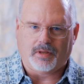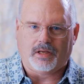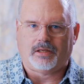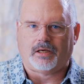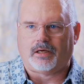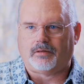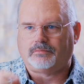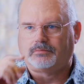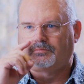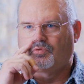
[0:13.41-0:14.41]

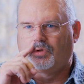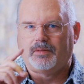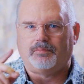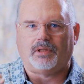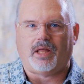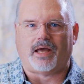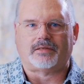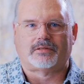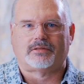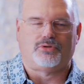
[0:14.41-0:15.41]
been really
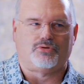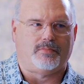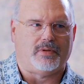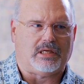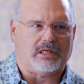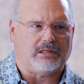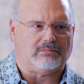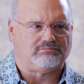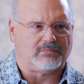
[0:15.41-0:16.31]
blessed to be